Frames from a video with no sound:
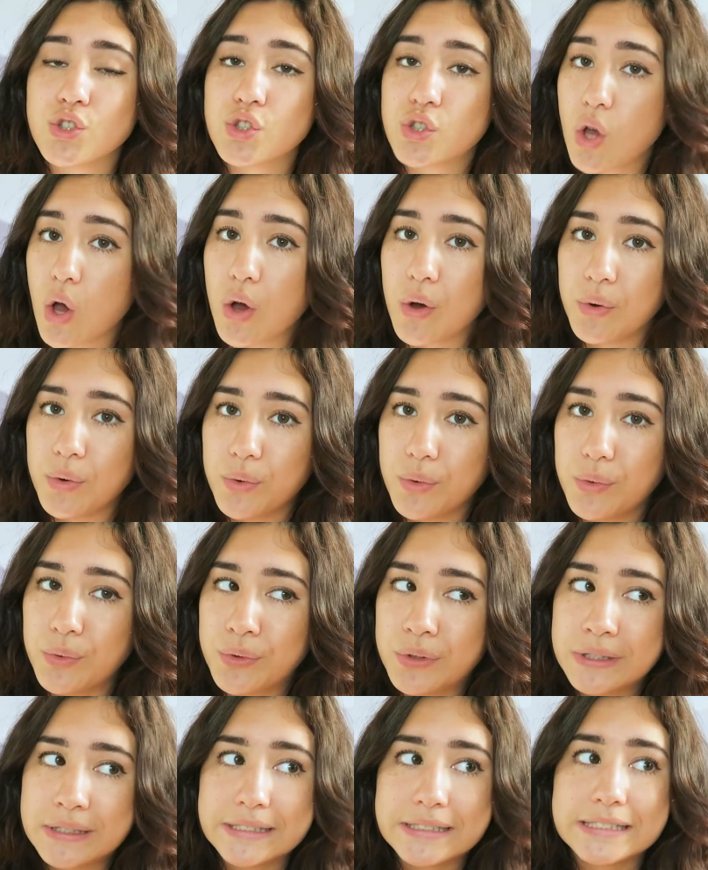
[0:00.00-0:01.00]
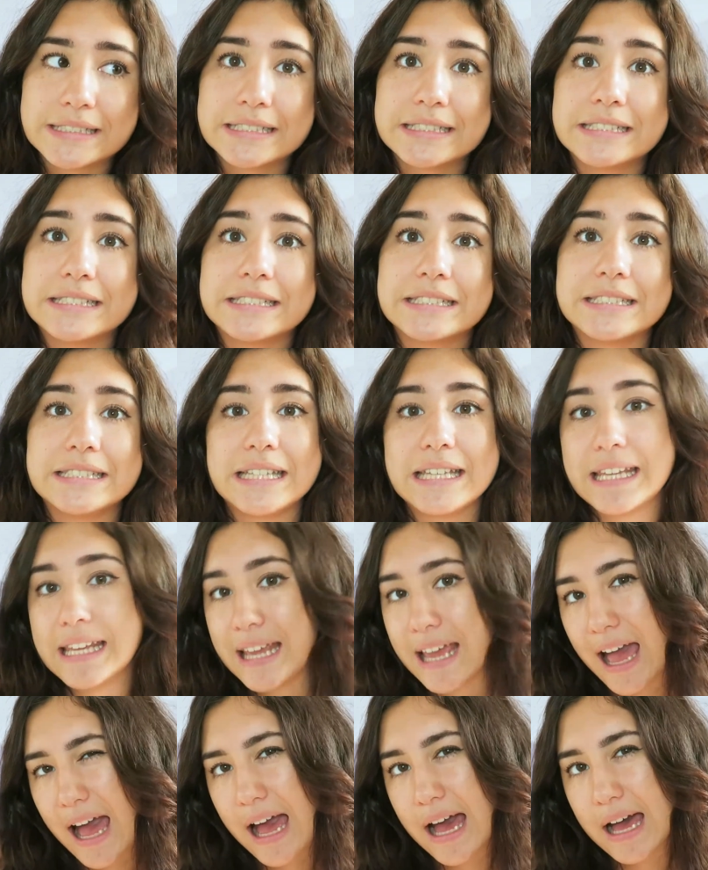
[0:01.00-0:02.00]
So
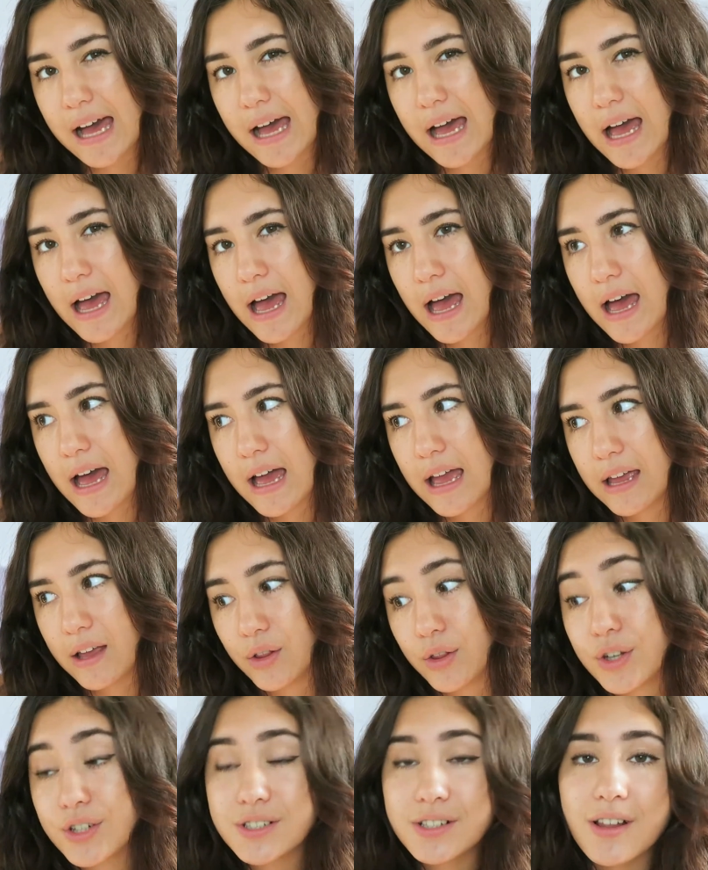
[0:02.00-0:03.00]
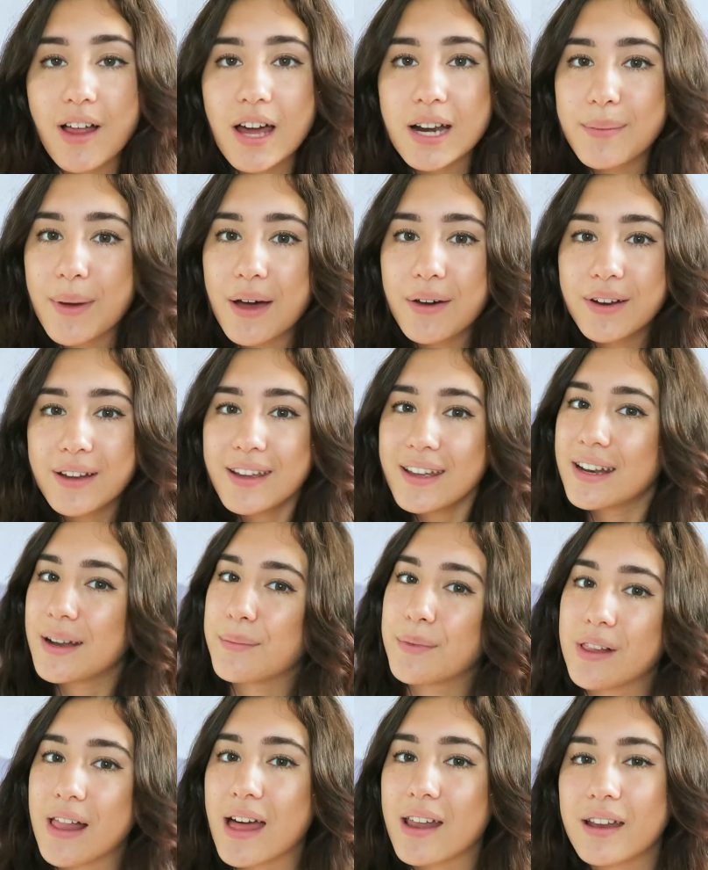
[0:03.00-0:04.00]
yeah, I learned a lot about it and
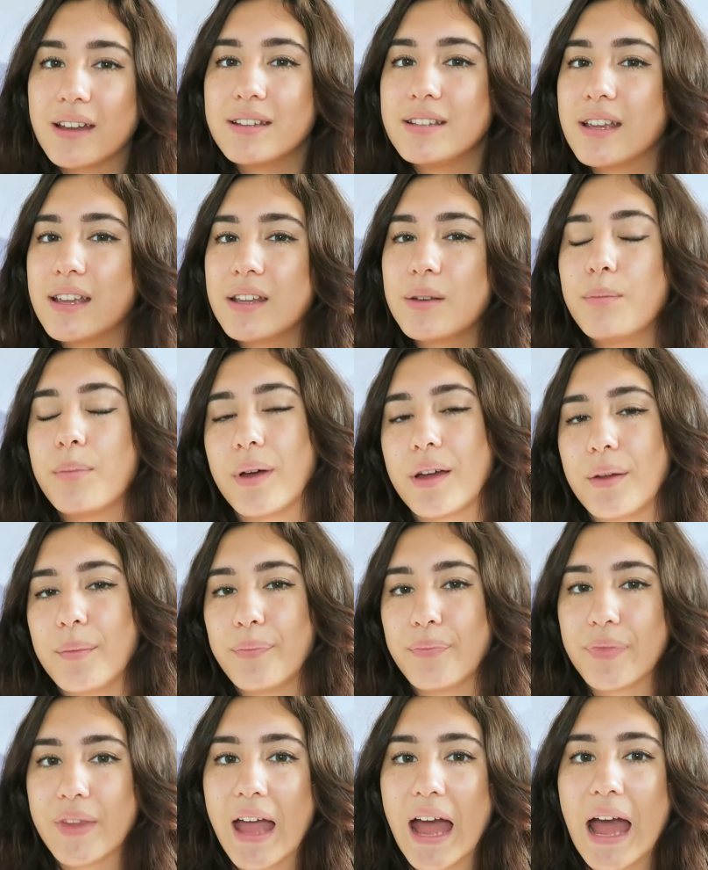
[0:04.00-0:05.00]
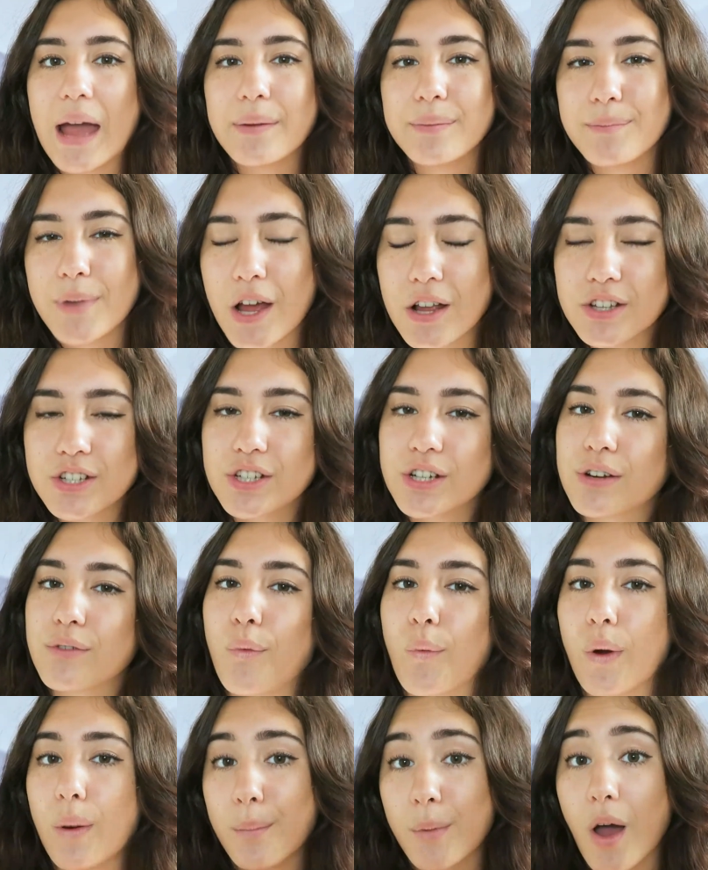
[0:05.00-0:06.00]
I'm glad I did, but I'm not sure
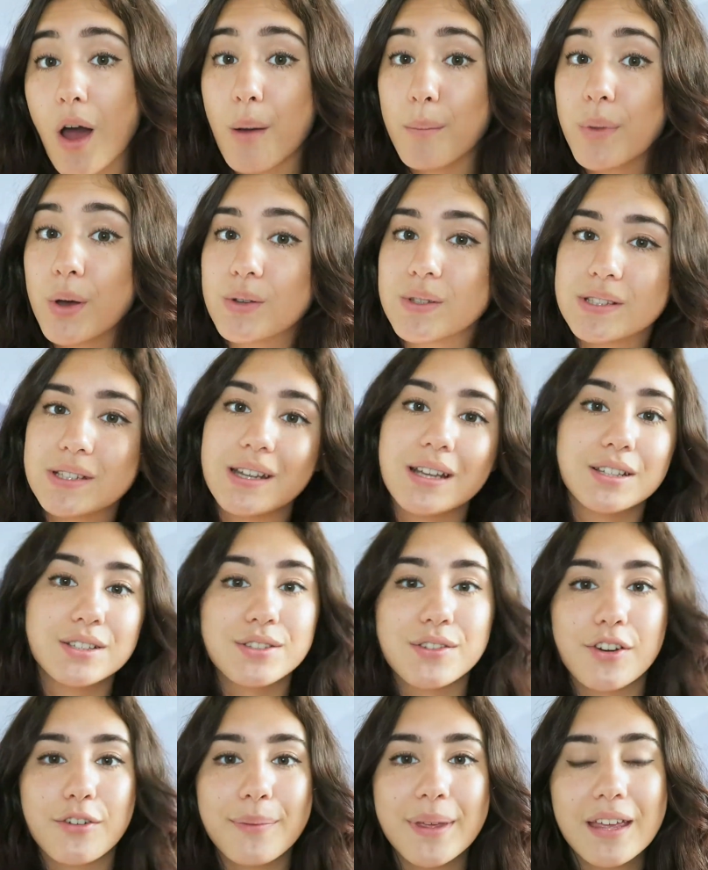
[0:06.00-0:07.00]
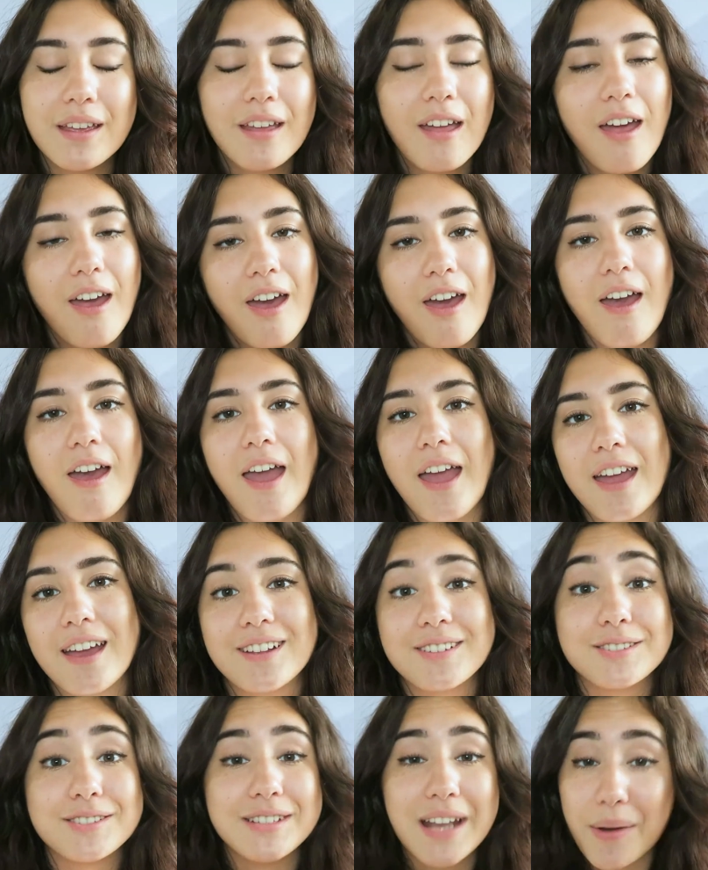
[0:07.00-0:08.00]
if worm composting is for me,
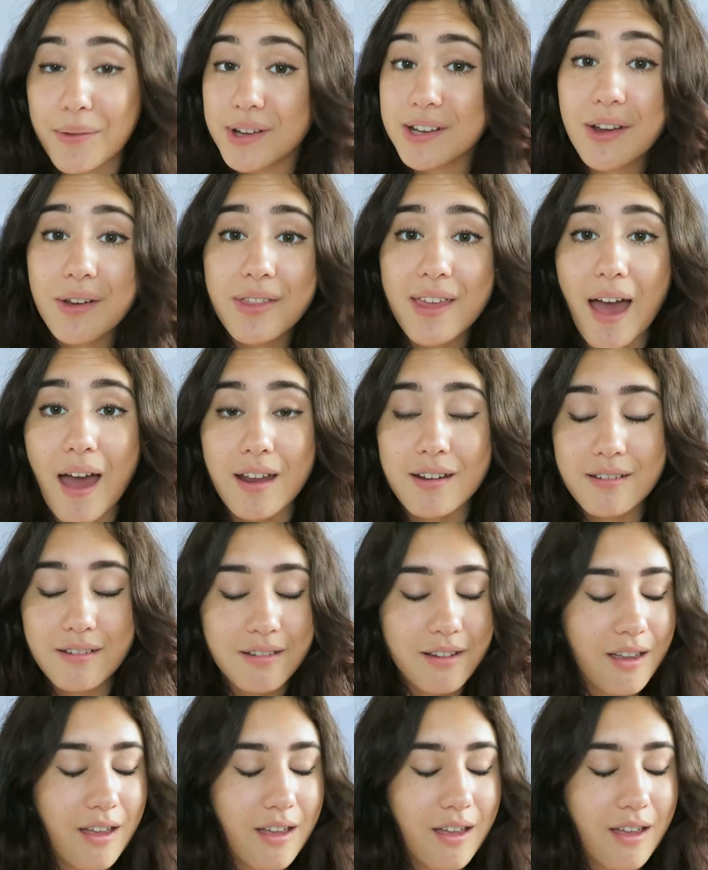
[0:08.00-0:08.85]
and now I know that.